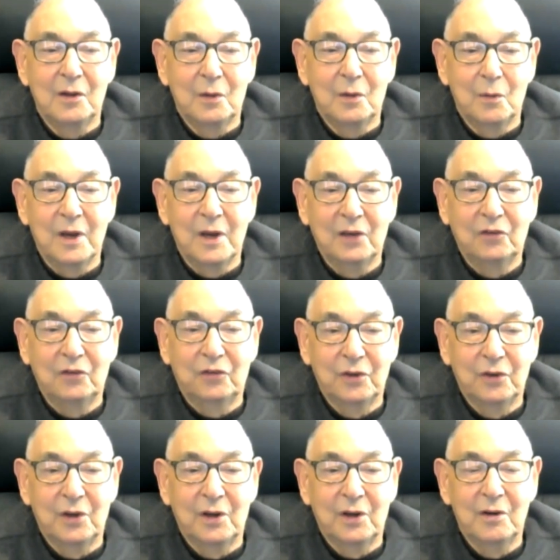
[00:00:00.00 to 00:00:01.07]
the way it
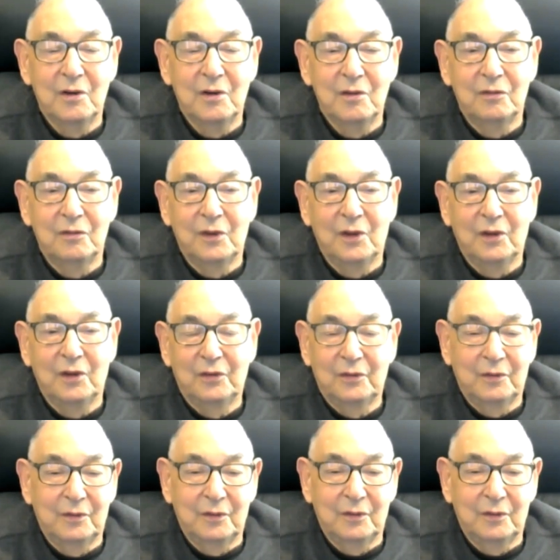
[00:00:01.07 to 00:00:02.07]
should for this